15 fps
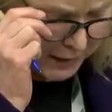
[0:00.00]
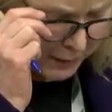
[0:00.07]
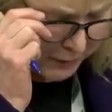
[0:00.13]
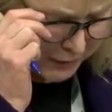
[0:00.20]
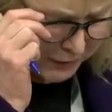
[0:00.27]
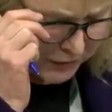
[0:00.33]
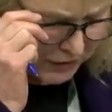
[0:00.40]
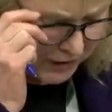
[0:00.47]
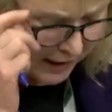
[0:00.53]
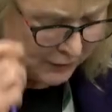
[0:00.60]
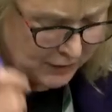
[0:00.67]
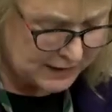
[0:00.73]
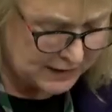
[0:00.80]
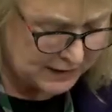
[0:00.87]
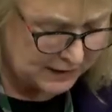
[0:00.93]
me about the
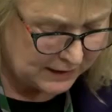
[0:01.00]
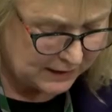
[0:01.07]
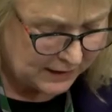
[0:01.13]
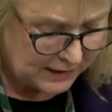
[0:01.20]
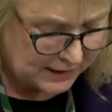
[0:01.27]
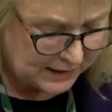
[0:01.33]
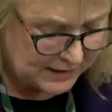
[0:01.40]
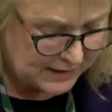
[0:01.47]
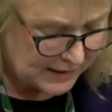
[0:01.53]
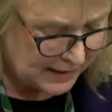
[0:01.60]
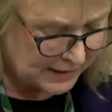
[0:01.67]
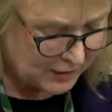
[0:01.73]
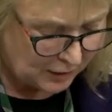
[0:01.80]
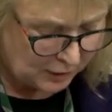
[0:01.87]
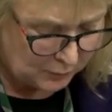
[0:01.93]
charity he
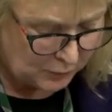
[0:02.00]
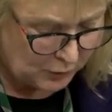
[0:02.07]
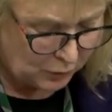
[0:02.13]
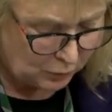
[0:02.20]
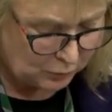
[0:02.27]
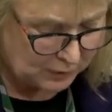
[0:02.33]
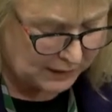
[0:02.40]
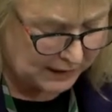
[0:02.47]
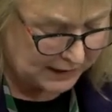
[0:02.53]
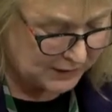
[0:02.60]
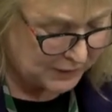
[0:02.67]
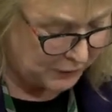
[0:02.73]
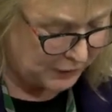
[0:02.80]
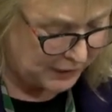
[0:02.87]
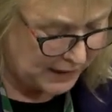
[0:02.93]
set up called
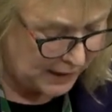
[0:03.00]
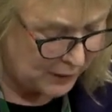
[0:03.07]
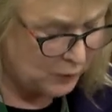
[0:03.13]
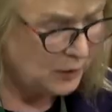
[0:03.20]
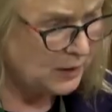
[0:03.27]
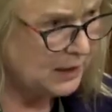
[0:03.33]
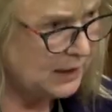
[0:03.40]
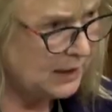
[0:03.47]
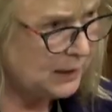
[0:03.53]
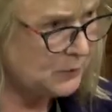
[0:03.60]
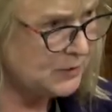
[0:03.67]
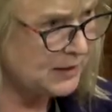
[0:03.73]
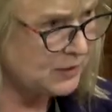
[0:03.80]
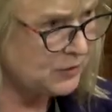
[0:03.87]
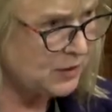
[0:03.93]
Kids for Now. He
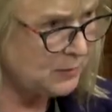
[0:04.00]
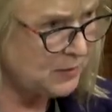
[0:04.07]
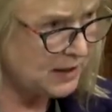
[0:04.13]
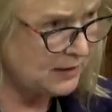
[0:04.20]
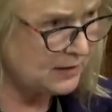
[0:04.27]
was extremely